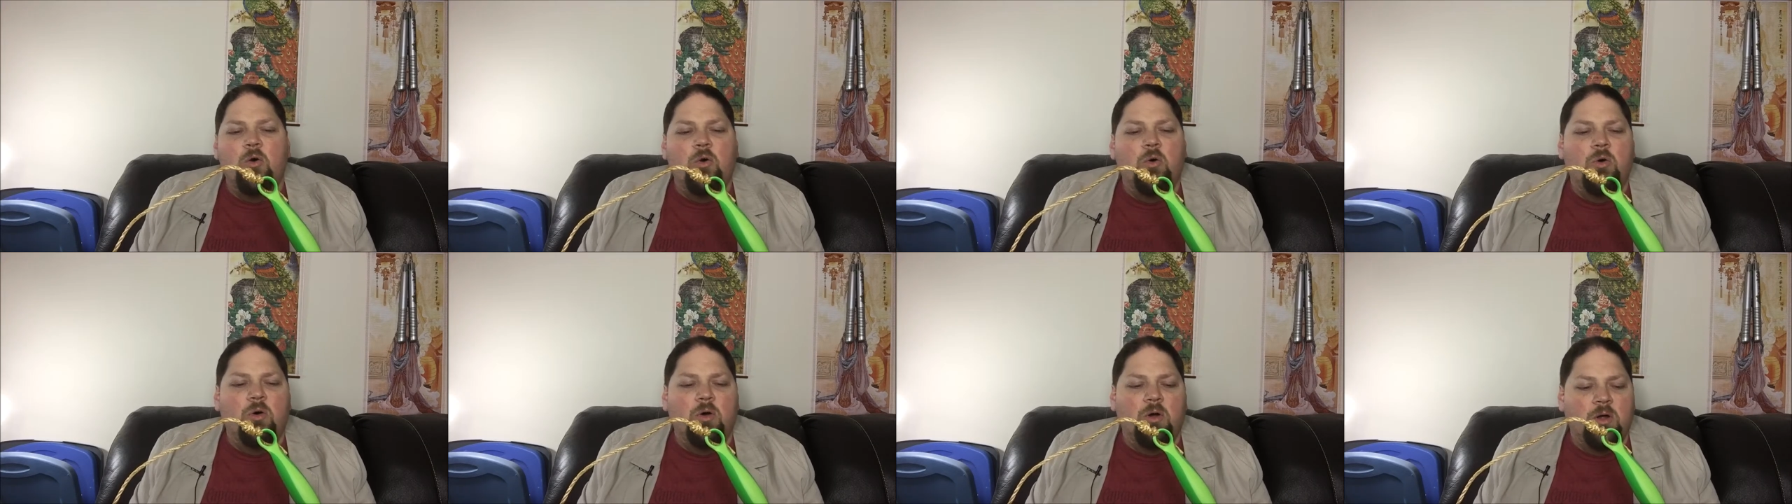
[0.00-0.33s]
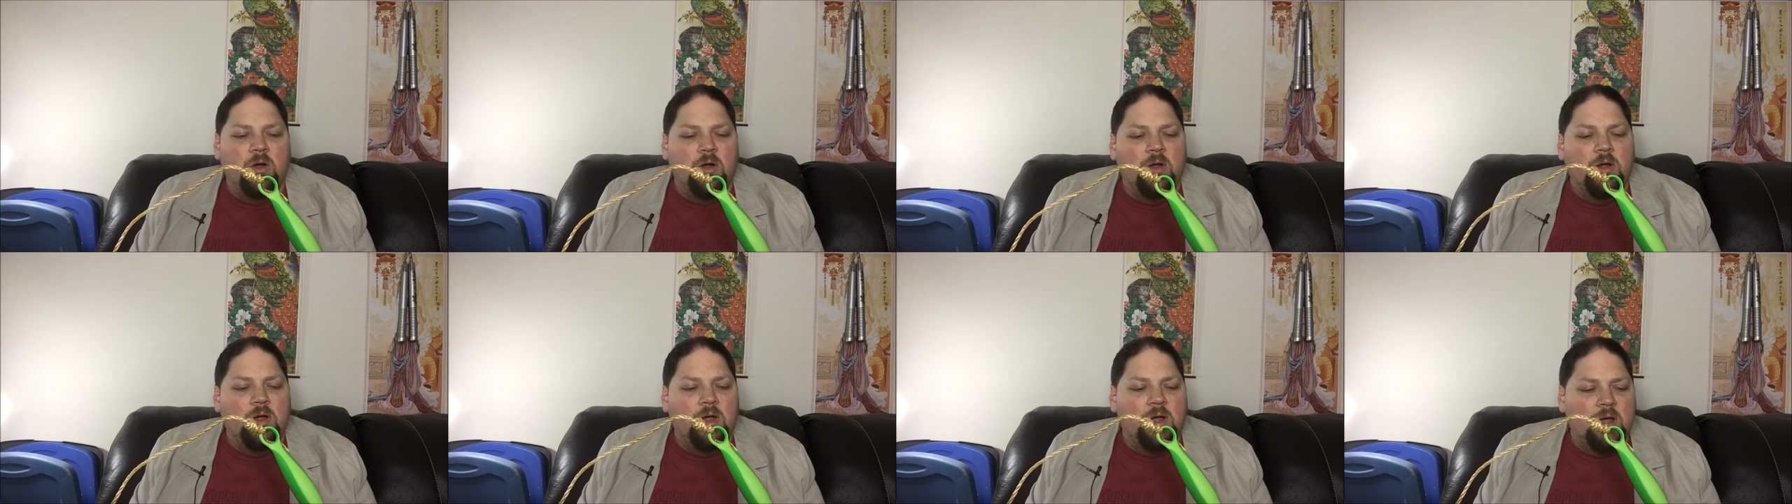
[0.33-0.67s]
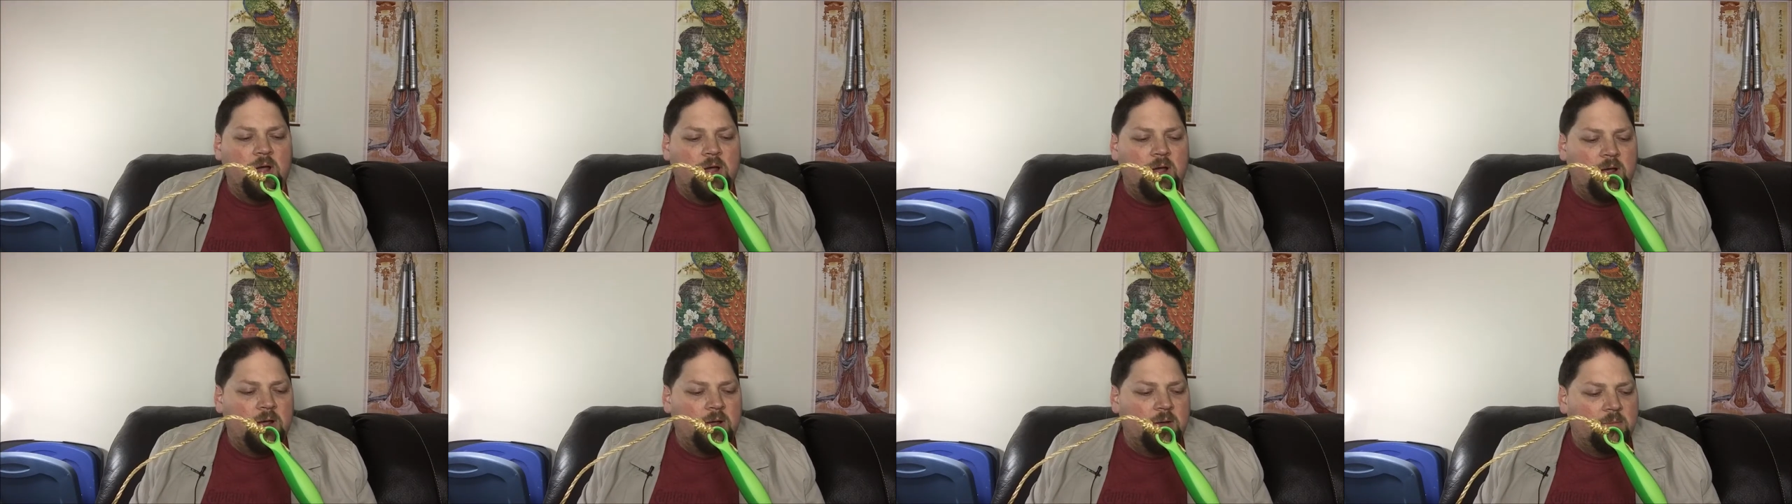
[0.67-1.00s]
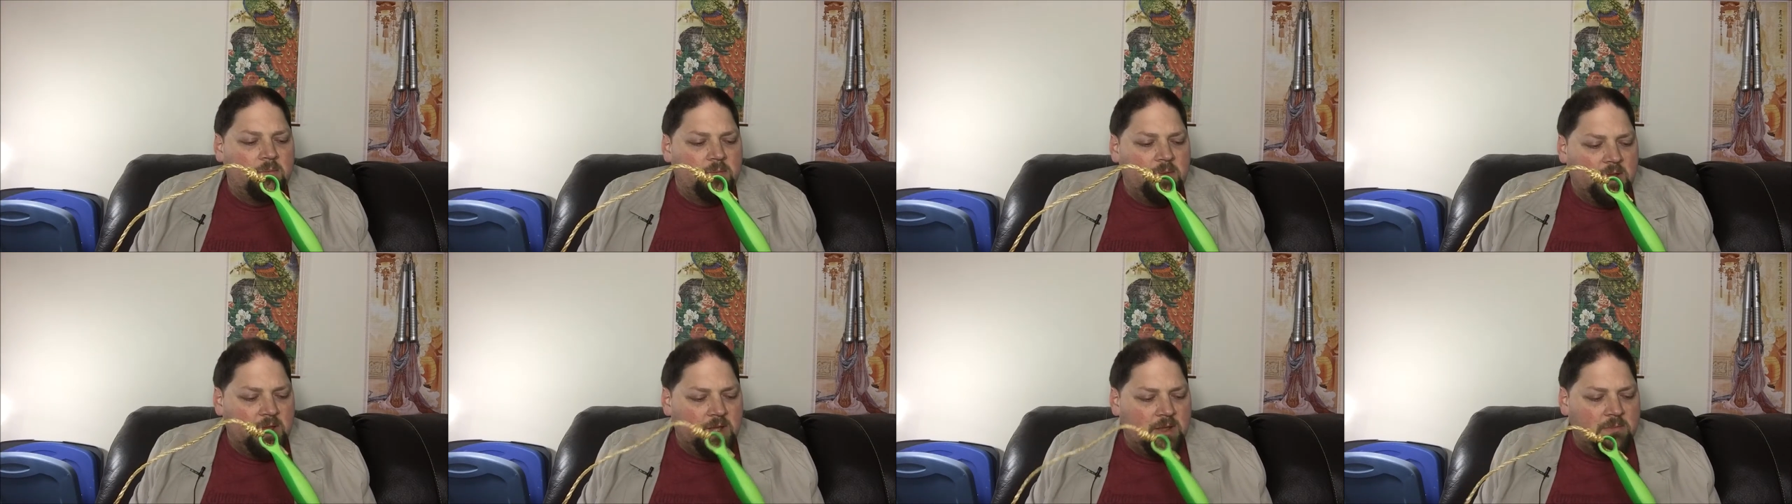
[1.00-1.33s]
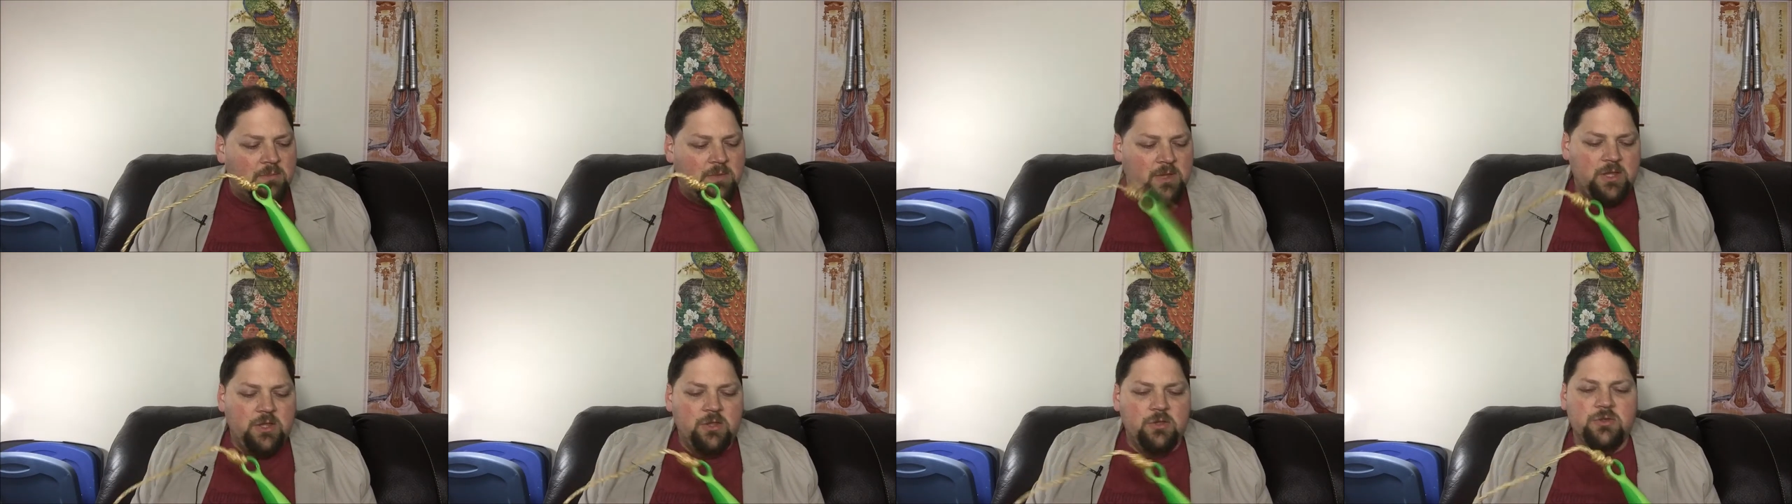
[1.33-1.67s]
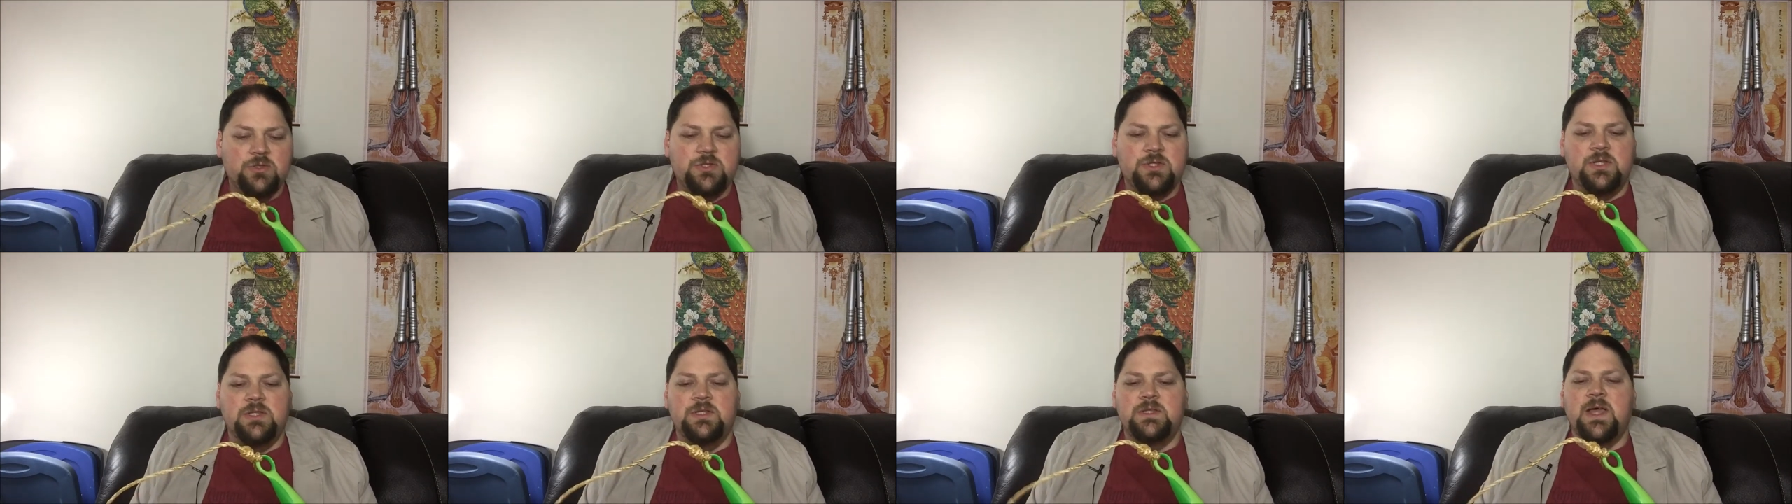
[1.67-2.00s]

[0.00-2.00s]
or it can be used